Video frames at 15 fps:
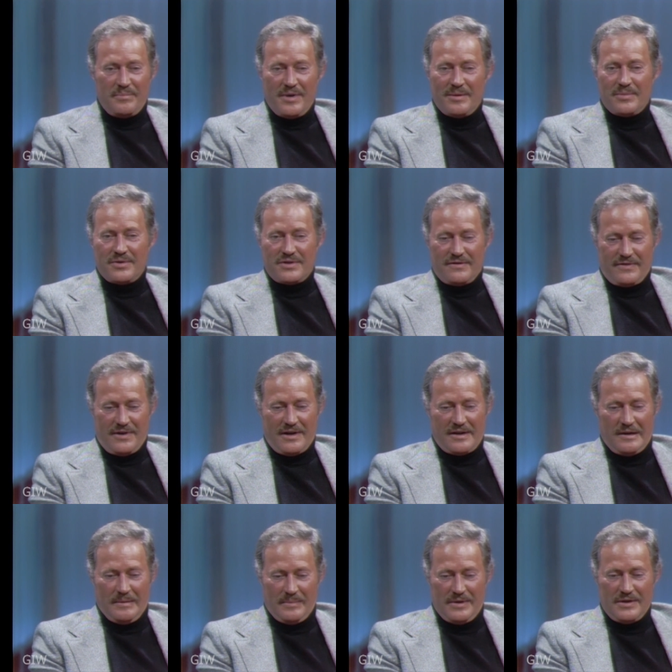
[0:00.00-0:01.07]
members of our
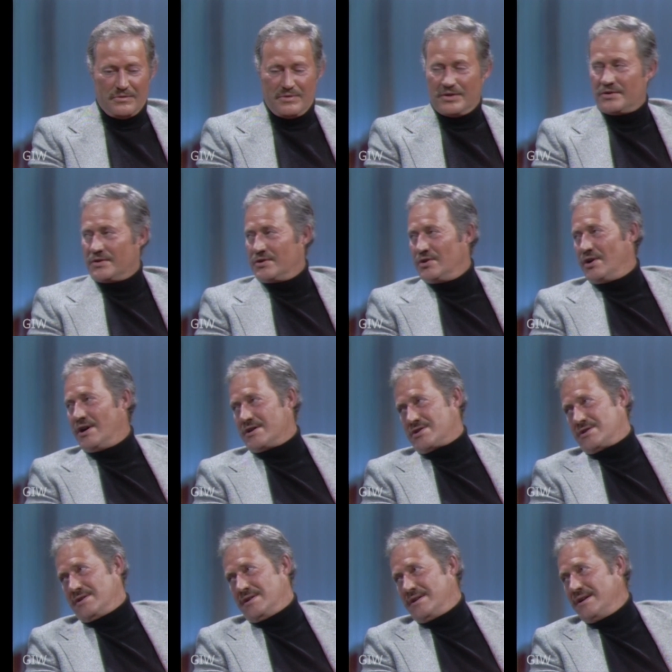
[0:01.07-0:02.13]
company is Richard
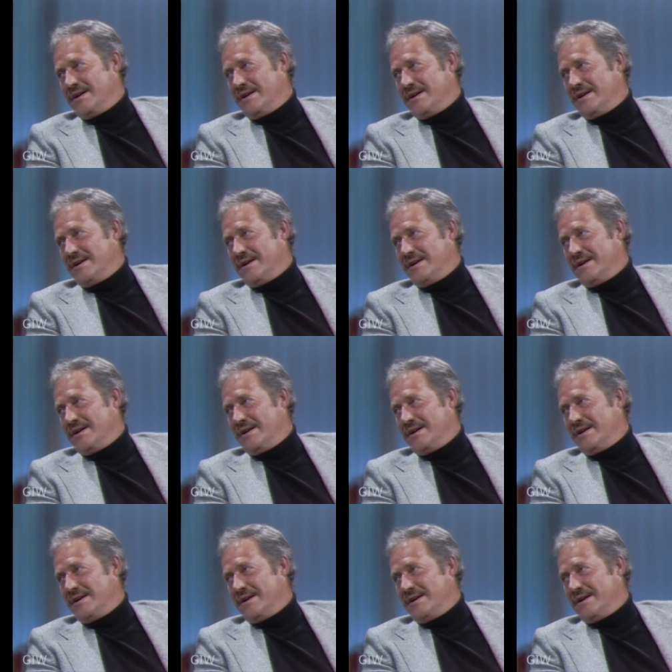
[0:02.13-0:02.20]
Dawson,